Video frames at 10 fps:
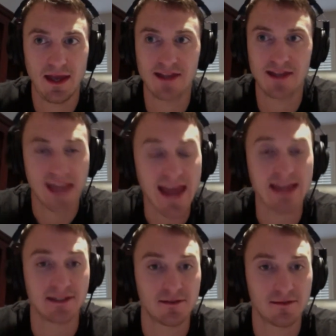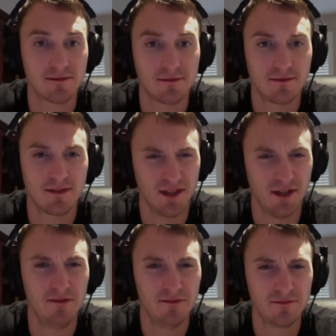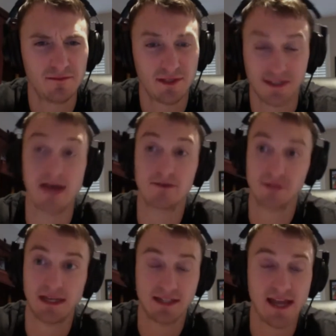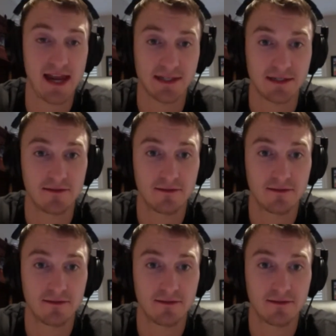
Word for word: It's hate, you know? It sounds like it's hate.